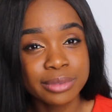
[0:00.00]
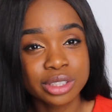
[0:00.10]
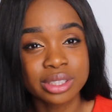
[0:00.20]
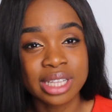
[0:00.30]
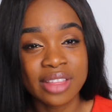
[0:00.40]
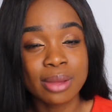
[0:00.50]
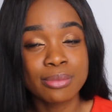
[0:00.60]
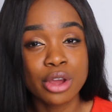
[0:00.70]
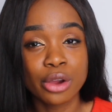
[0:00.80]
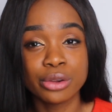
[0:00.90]
so let them
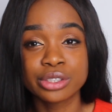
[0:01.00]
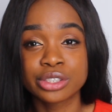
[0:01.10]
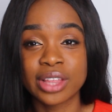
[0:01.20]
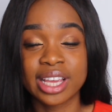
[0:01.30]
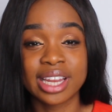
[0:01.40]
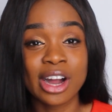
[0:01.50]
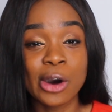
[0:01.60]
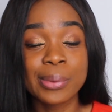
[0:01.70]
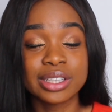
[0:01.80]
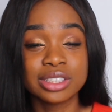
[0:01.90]
know so they can
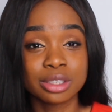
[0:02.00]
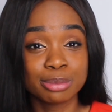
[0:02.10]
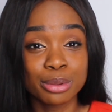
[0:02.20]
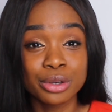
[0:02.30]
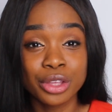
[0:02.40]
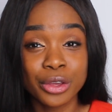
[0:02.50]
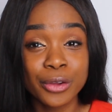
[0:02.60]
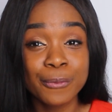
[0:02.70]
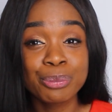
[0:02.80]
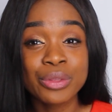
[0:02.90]
help and support you.